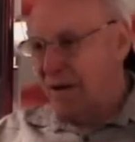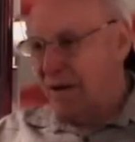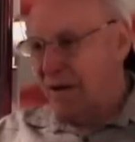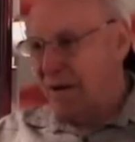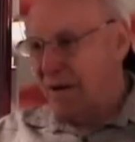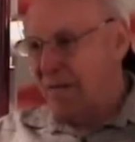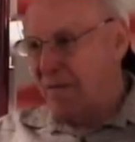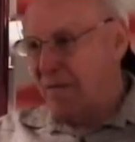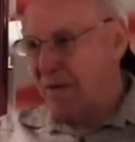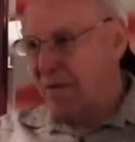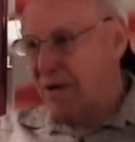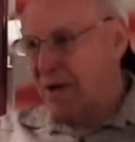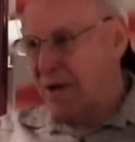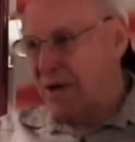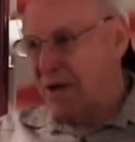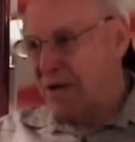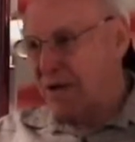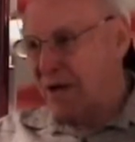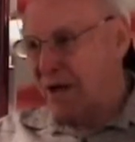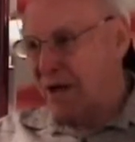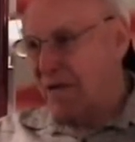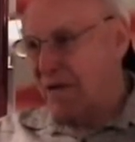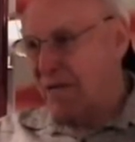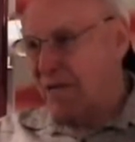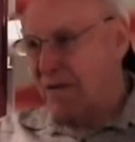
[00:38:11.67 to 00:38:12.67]
and
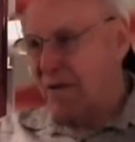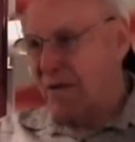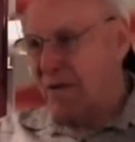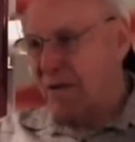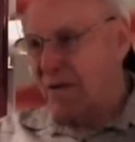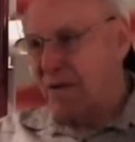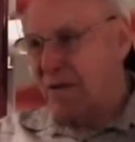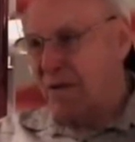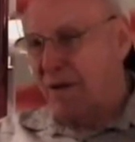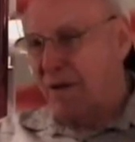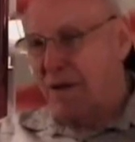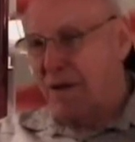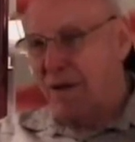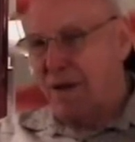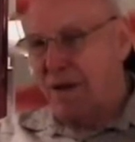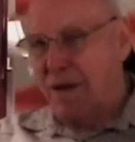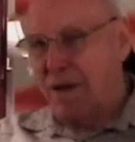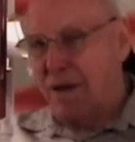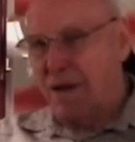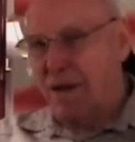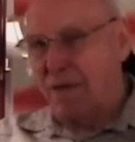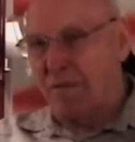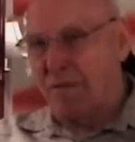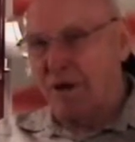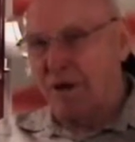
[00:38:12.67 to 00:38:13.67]
because I,
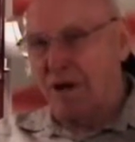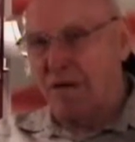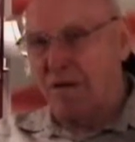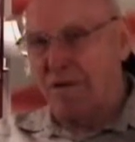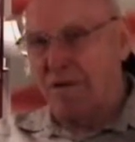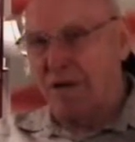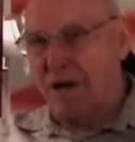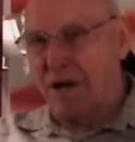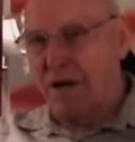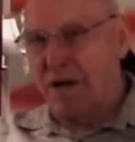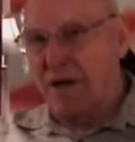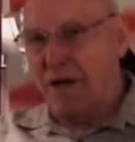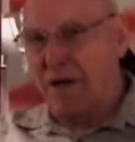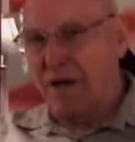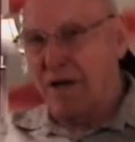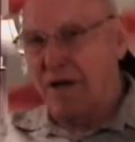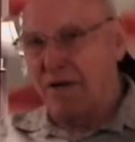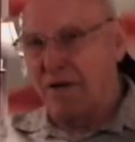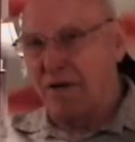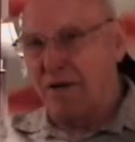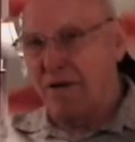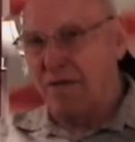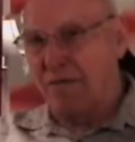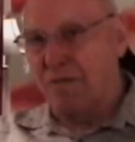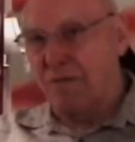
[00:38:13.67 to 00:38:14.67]
I wanted to ride that
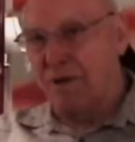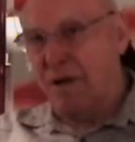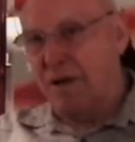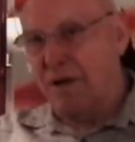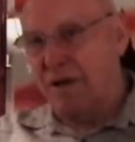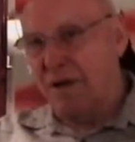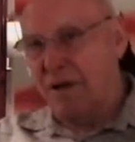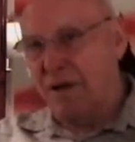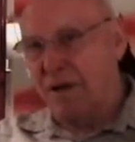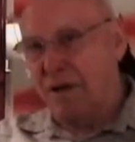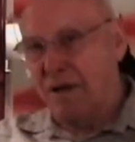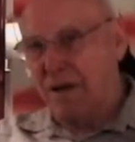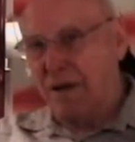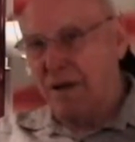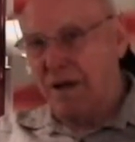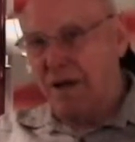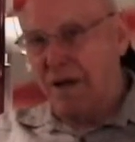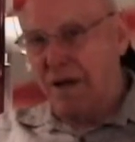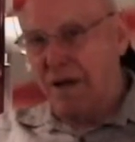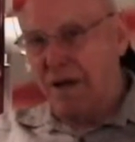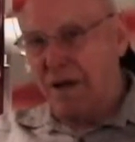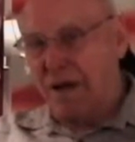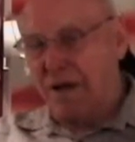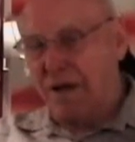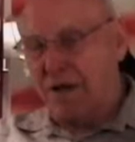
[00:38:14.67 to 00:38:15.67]
home,
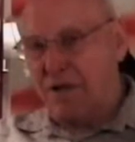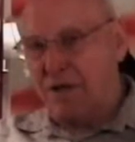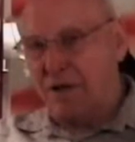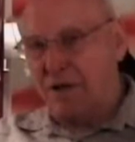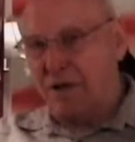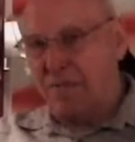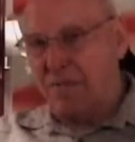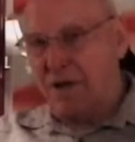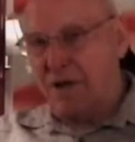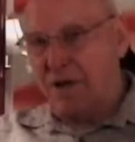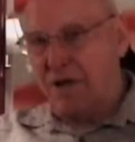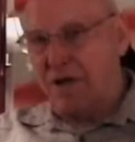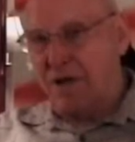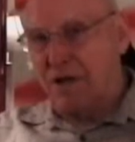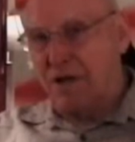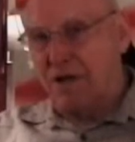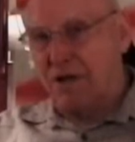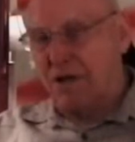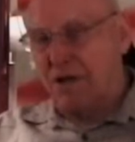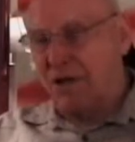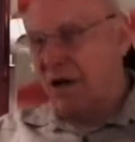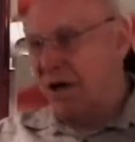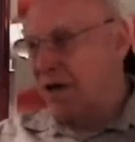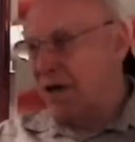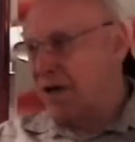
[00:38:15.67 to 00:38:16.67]
I took my
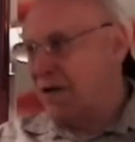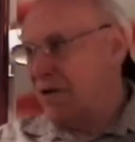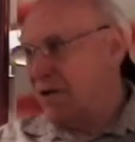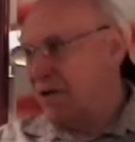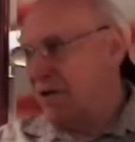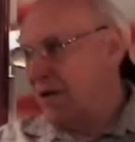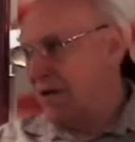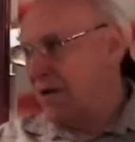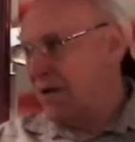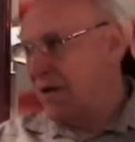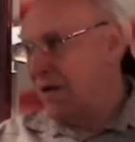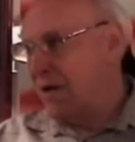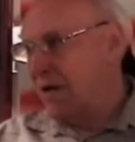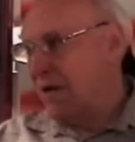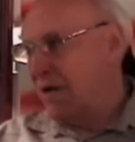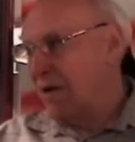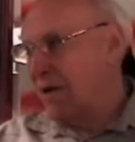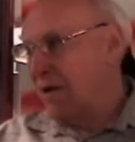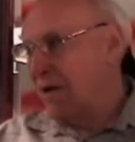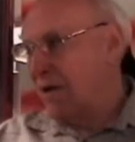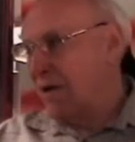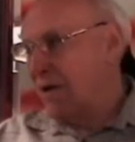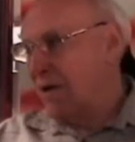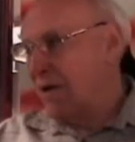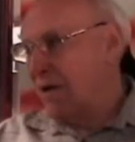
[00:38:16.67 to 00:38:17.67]
discharge
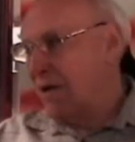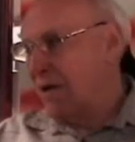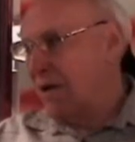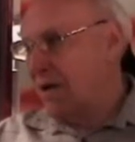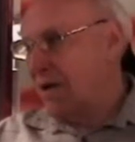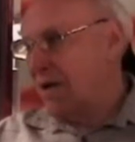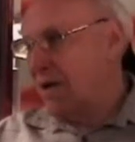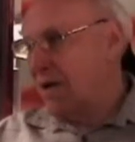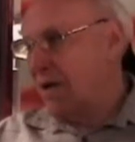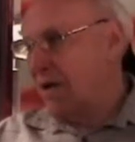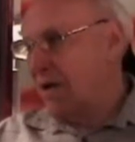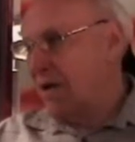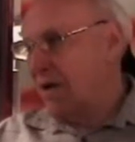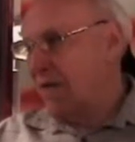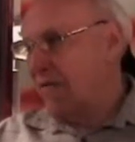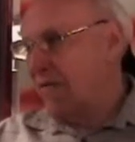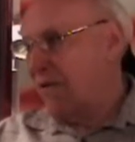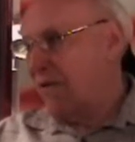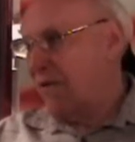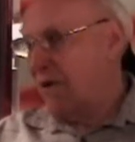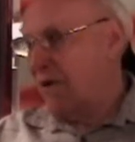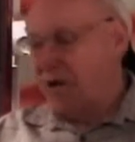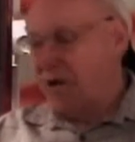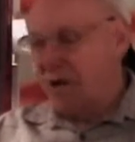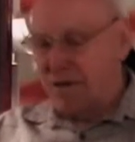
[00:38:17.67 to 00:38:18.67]
in
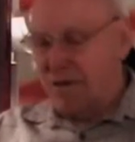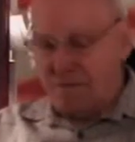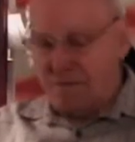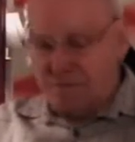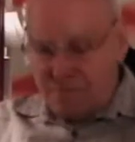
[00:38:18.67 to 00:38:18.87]
California.